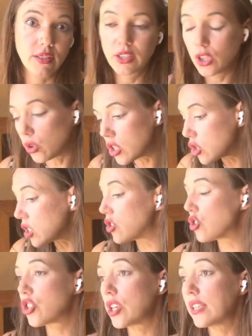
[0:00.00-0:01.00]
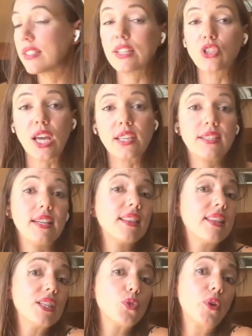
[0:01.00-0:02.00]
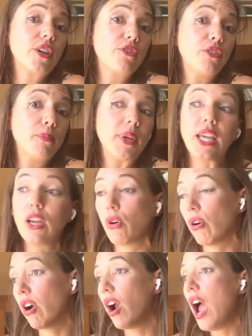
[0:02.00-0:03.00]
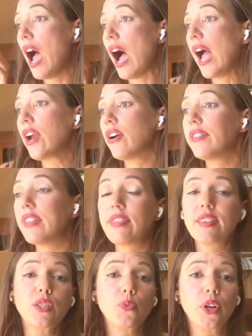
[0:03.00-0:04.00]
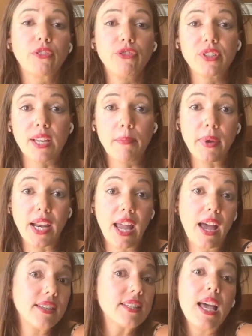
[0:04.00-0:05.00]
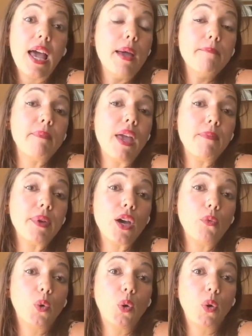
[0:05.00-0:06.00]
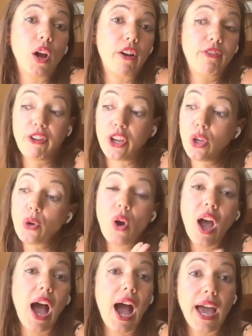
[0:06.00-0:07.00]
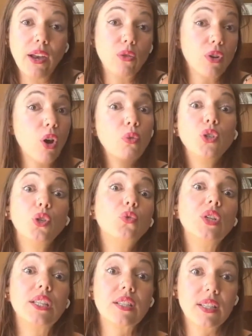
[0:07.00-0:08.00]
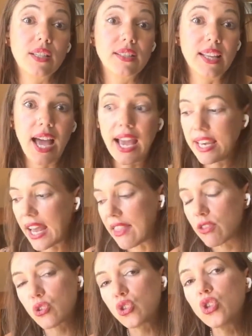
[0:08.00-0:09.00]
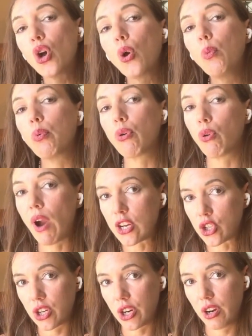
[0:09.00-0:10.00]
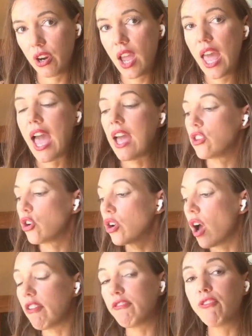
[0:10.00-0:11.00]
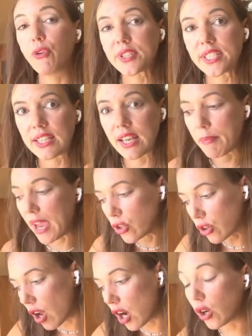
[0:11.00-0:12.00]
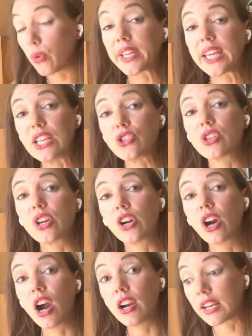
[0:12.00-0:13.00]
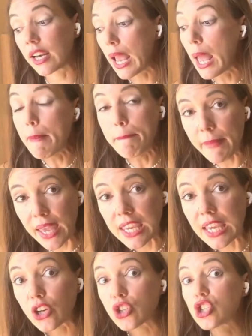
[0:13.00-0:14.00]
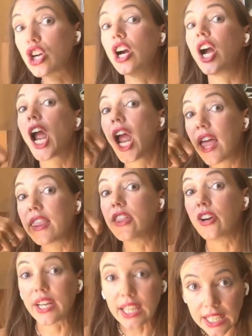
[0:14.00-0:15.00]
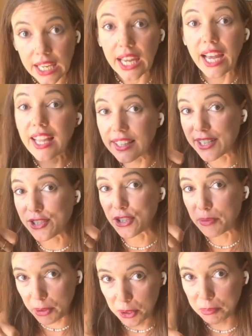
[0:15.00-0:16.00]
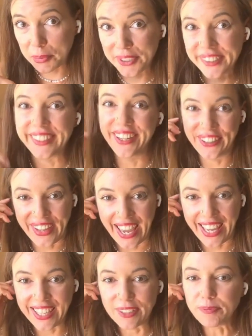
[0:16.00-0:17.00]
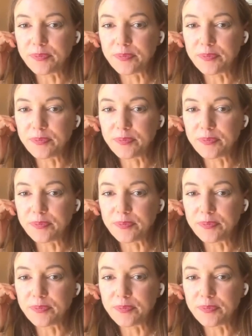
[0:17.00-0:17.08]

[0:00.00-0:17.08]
You can just suggest it, this worked for me, or I heard that this worked for somebody else. Maybe it will work for you. I don't know. You need to decide, and there's no pressure, and you're not forcing them, and you're not going into their garden making sure they're eating lizard poop, okay?